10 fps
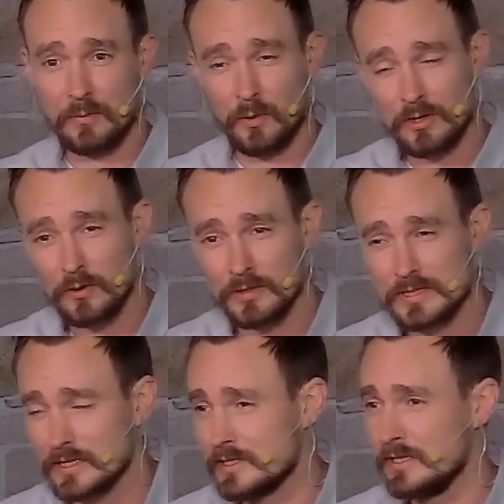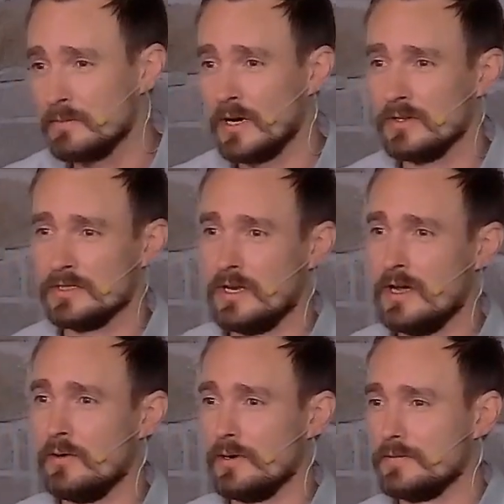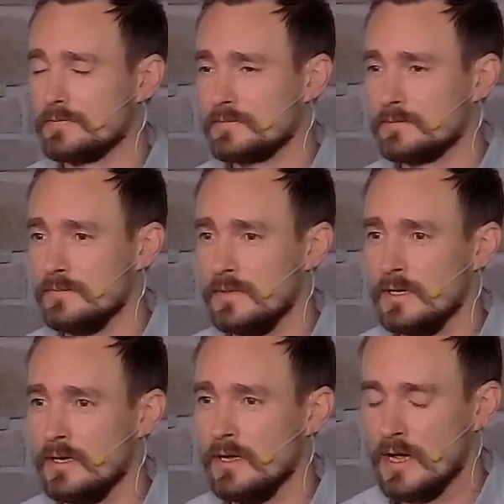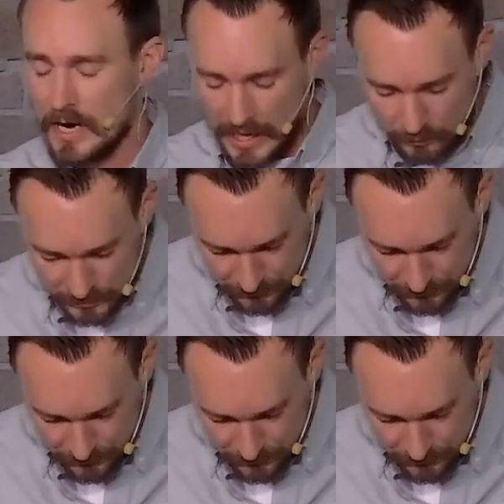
and we're going 60 miles an hour. I was